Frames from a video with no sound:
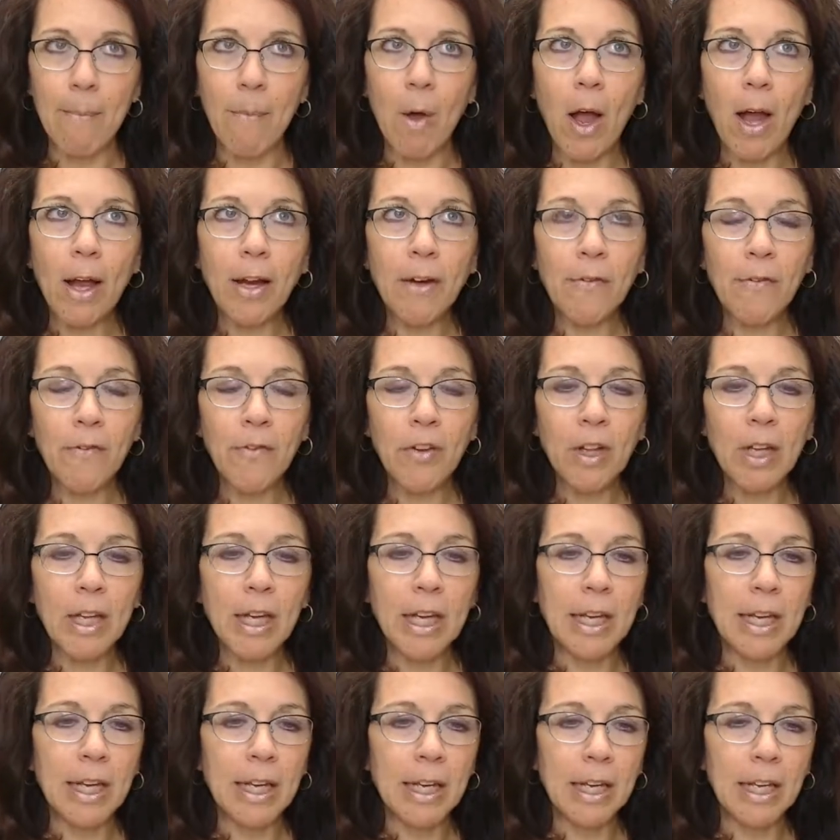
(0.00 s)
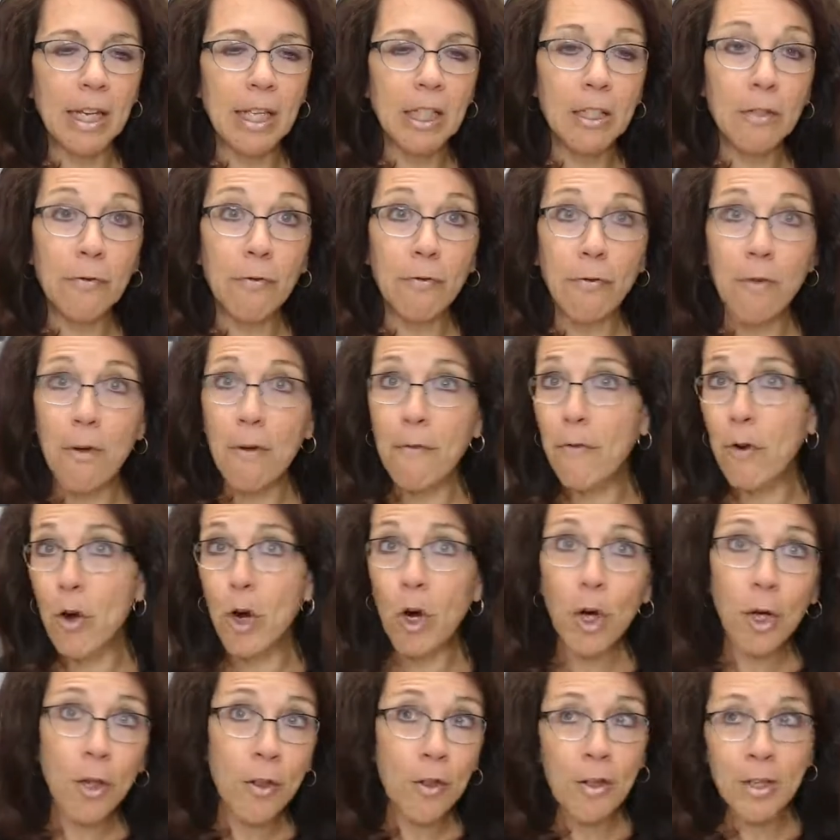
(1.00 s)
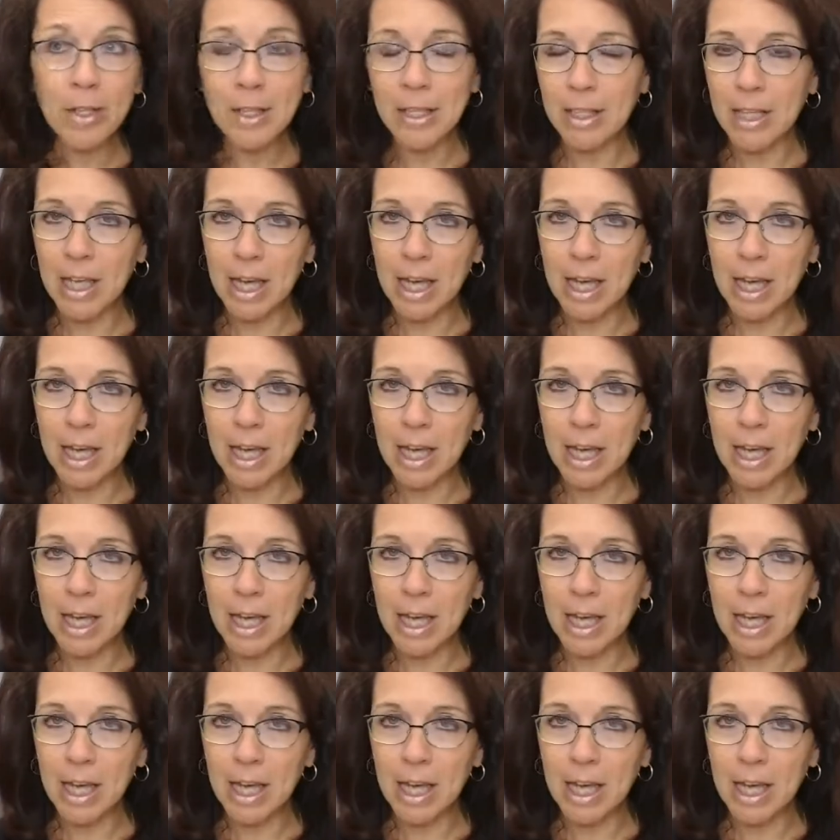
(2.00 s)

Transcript: mindful eating is the furthest